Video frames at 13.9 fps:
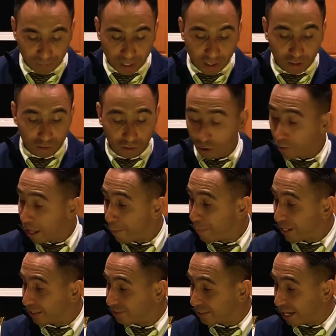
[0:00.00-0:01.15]
So that being
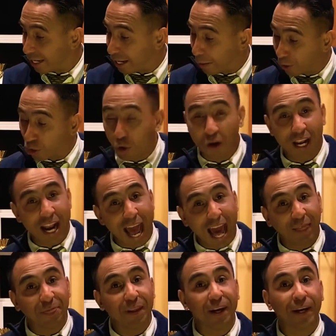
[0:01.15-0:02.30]
said, I'm going to go ahead and add
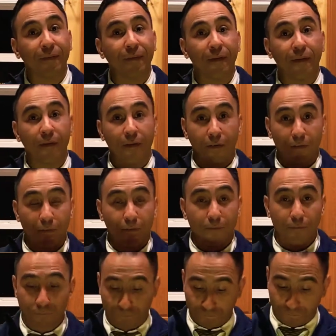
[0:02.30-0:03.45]
the
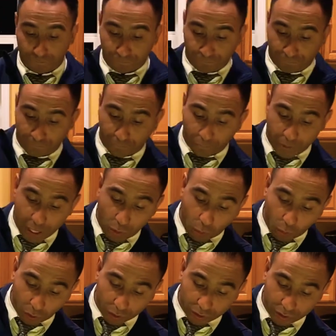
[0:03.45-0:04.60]
3
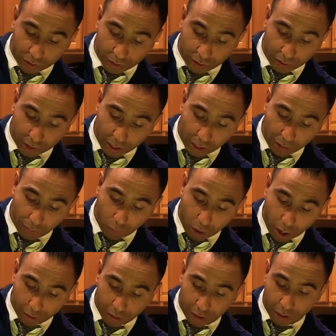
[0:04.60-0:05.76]
quarts of water,